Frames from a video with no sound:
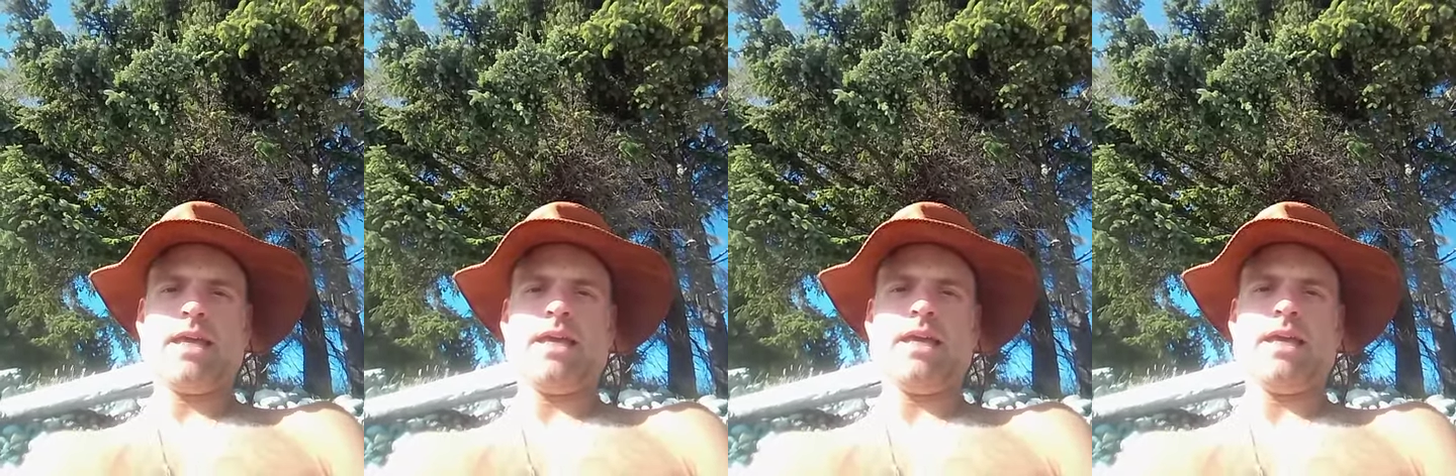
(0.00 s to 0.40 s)

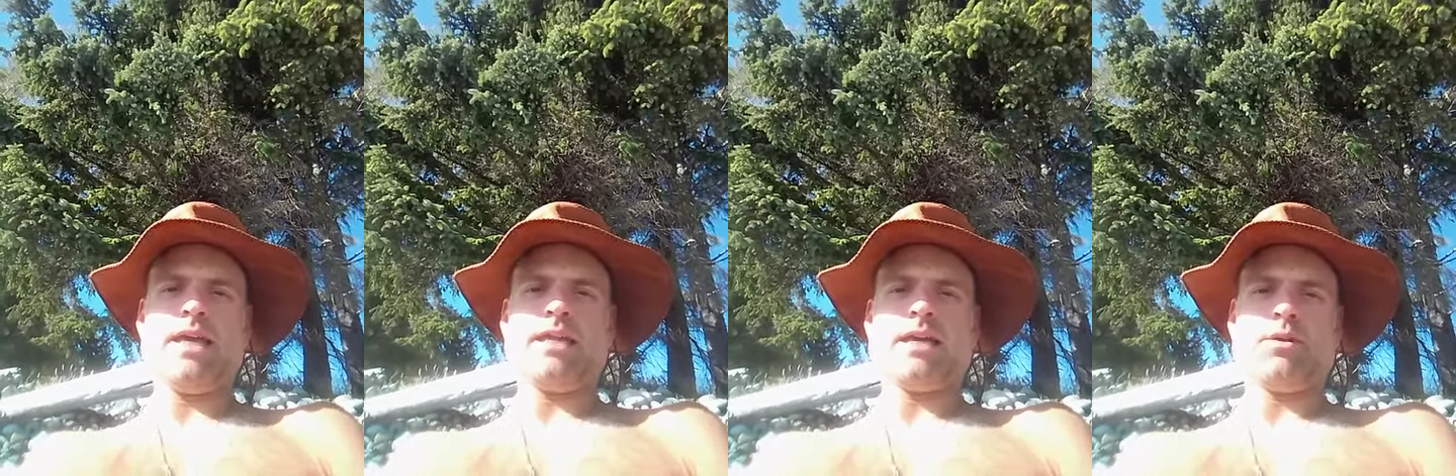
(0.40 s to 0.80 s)

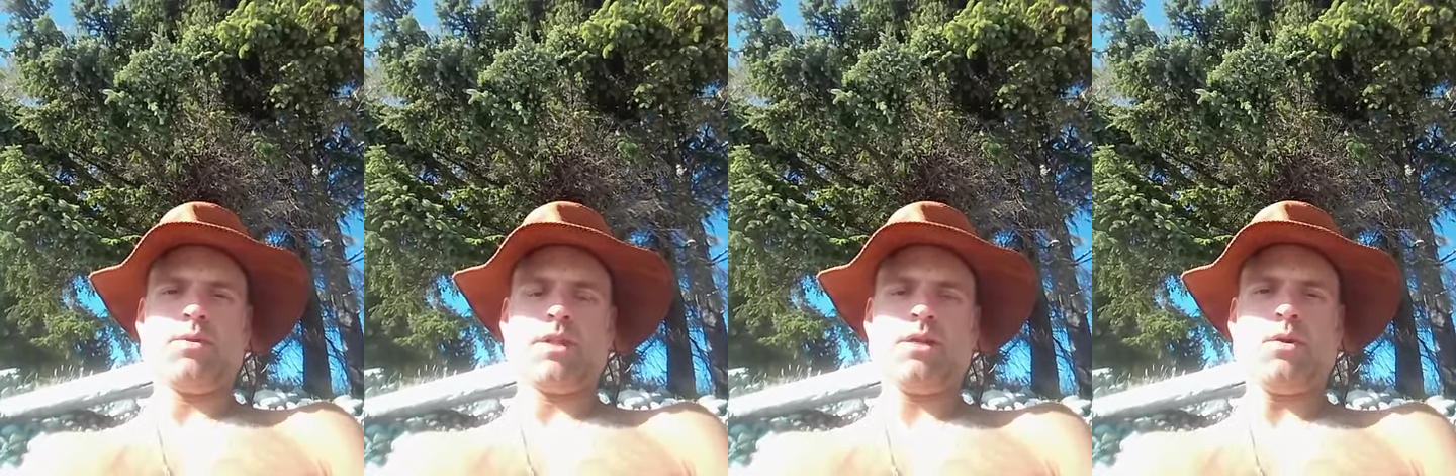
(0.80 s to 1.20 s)
And I
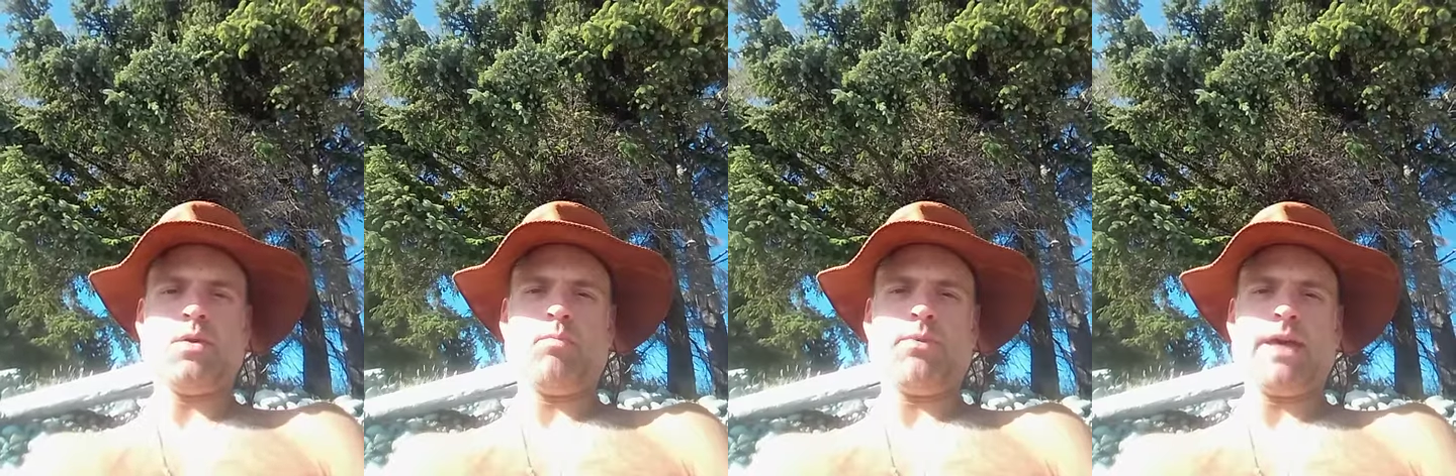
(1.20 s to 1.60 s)
really
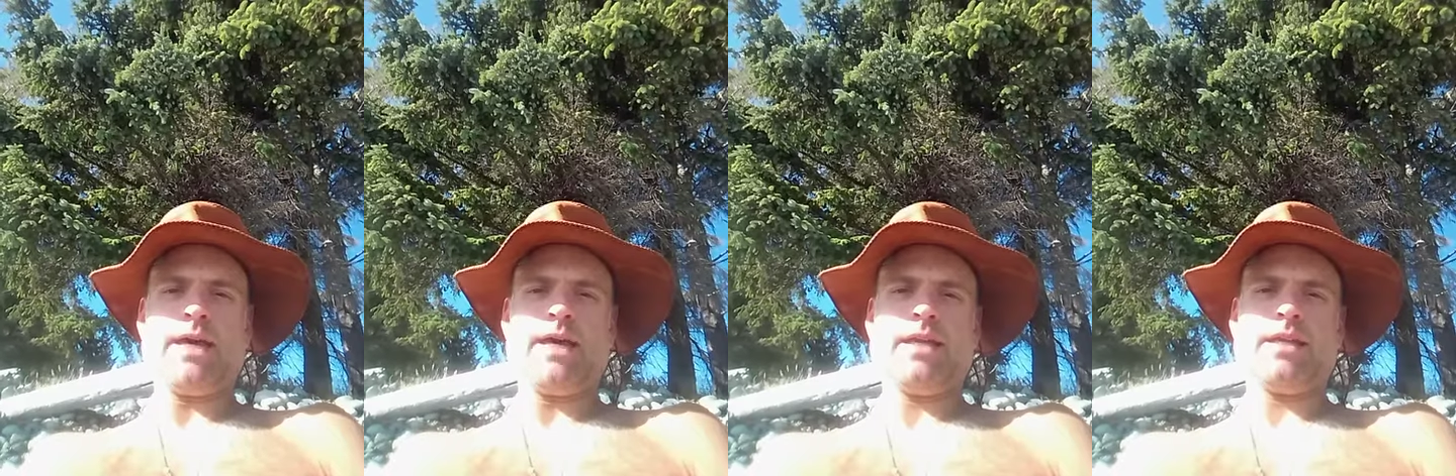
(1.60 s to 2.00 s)
hope
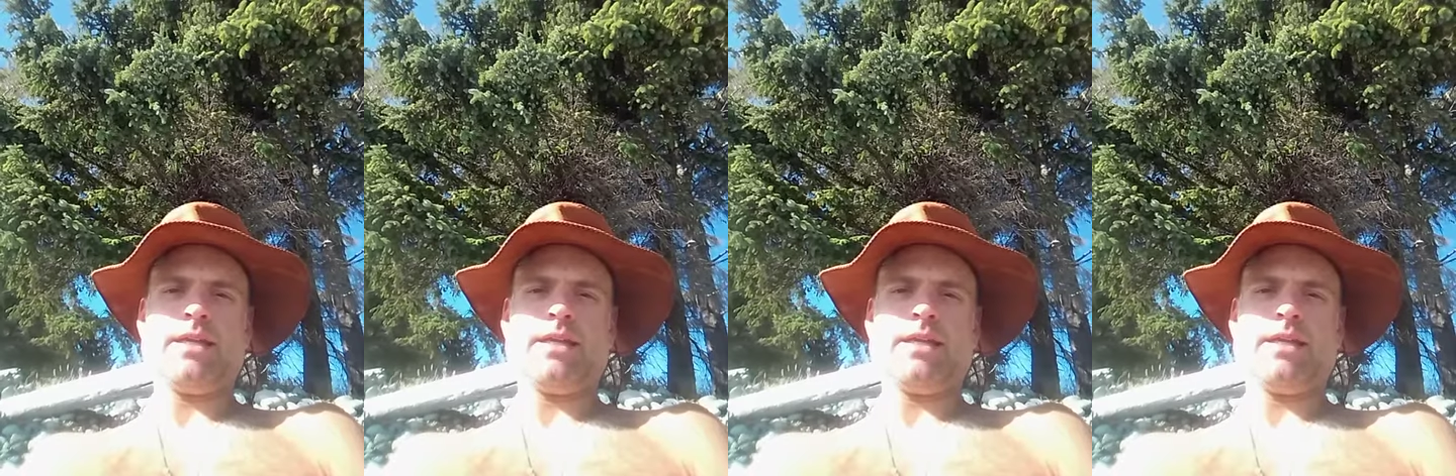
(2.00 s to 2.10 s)
that